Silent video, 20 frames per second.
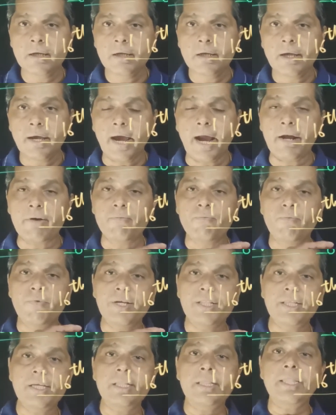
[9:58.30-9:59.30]
and
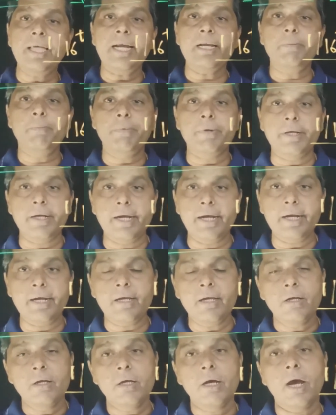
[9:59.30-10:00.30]
within that
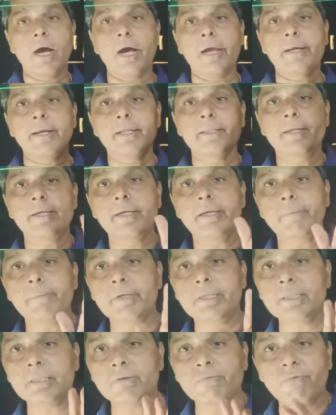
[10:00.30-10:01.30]
period another
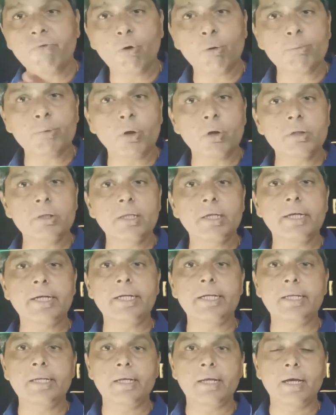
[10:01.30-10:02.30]
image is formed on the
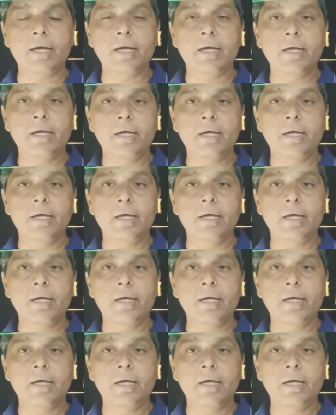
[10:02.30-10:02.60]
retina,